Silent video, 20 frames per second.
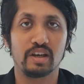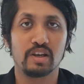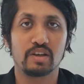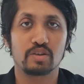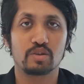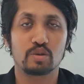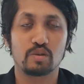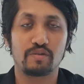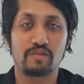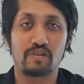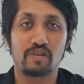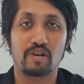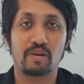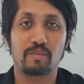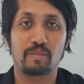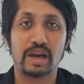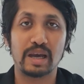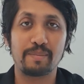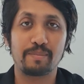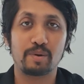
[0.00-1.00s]
So for
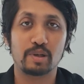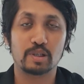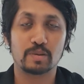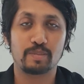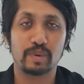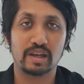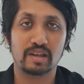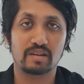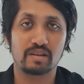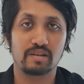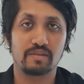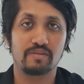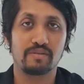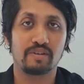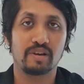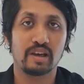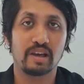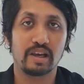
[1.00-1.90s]
my perspective,